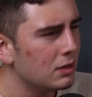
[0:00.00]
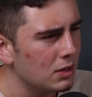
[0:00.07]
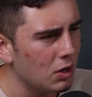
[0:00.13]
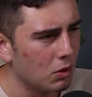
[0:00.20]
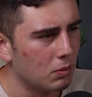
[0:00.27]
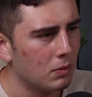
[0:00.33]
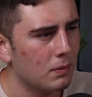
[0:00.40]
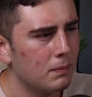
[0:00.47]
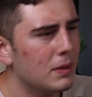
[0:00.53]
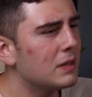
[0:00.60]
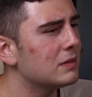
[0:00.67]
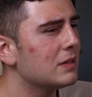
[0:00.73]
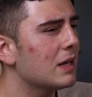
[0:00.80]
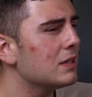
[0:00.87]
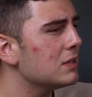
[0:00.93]
No,
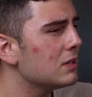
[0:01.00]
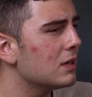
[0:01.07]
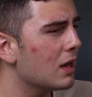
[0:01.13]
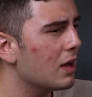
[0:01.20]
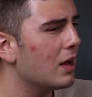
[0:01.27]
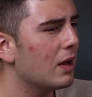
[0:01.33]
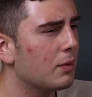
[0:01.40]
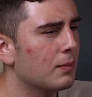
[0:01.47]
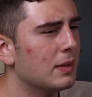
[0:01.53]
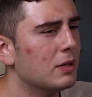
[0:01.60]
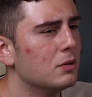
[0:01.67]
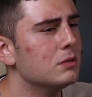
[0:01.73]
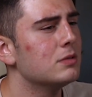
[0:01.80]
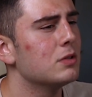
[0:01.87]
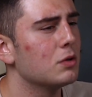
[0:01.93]
because that's not how we
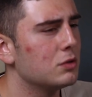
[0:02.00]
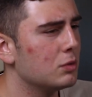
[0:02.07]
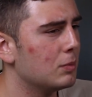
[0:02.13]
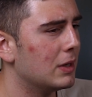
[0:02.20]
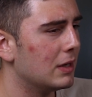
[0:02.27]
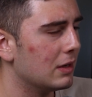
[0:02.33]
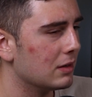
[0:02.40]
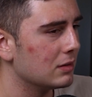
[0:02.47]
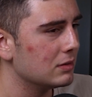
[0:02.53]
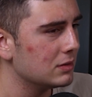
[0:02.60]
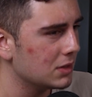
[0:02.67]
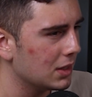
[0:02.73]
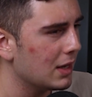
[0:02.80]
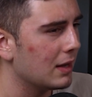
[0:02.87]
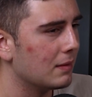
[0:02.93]
use social media
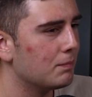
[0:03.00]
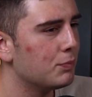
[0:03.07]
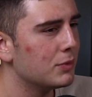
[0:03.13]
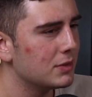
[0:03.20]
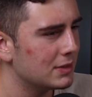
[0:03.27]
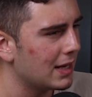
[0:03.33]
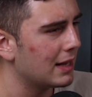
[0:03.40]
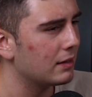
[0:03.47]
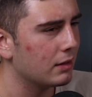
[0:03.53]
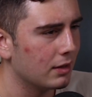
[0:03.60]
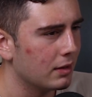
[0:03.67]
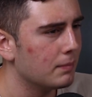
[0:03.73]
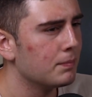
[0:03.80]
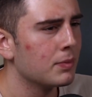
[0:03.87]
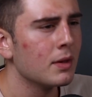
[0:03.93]
today,
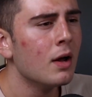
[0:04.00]
sadly.